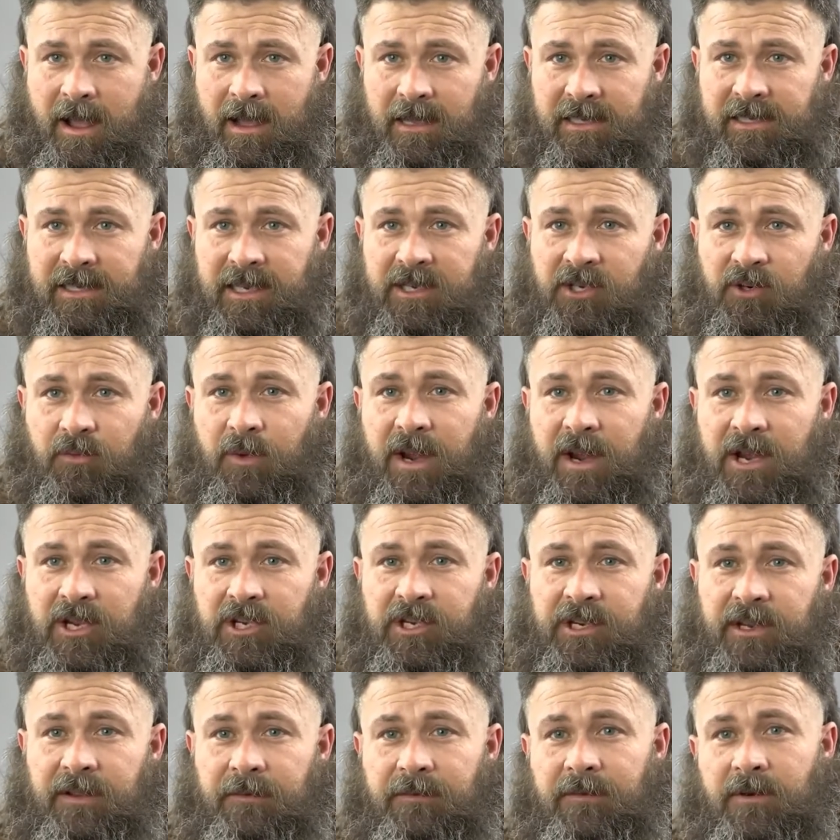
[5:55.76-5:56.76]

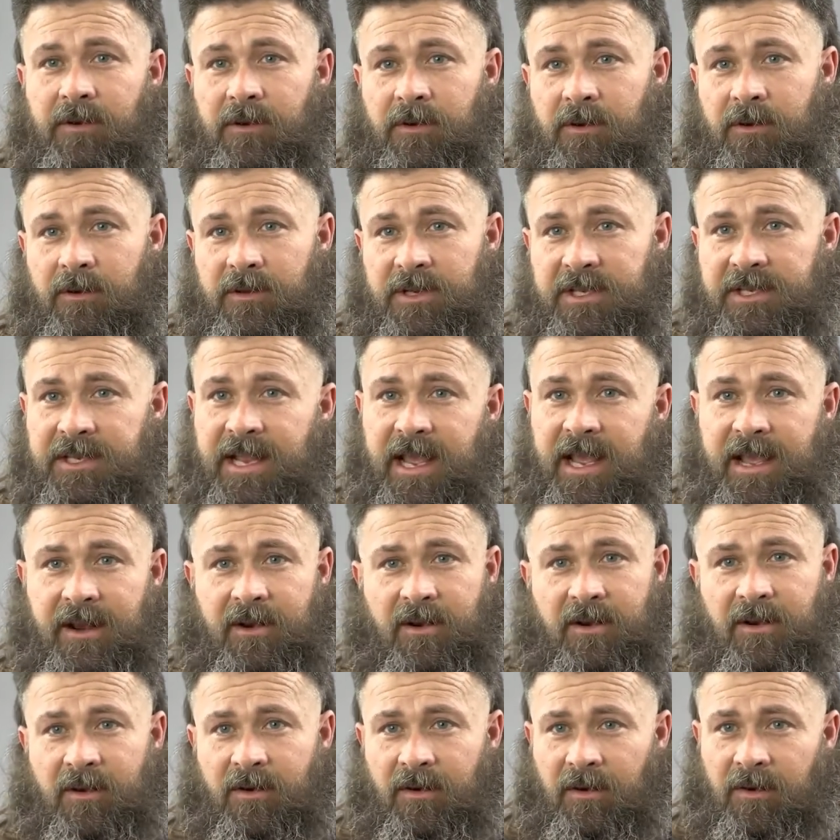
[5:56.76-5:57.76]
situation if your
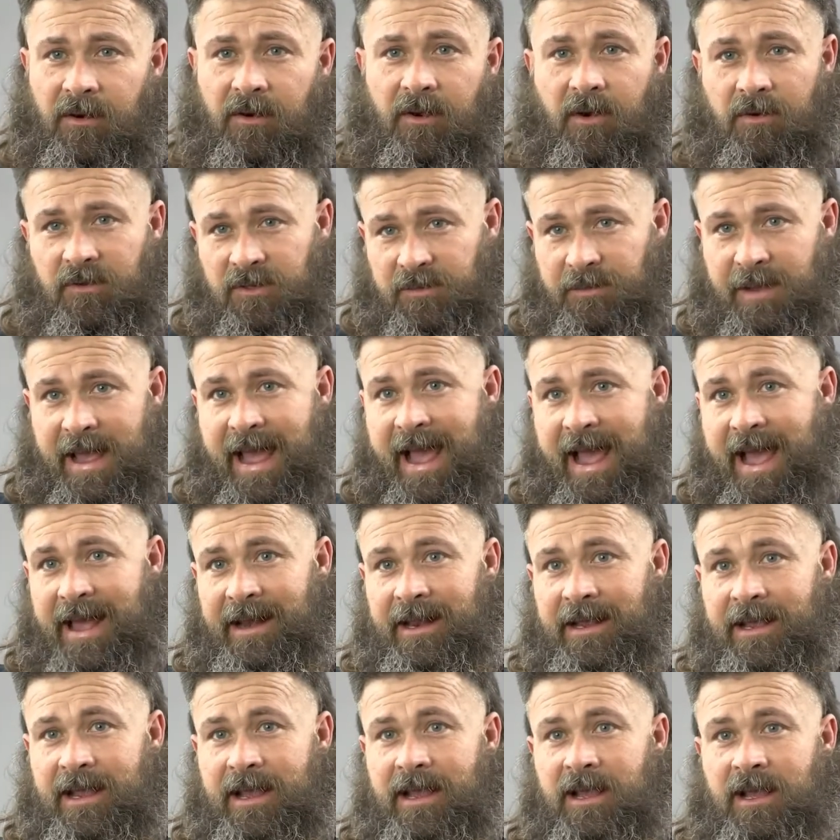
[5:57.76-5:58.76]
stator goes bad.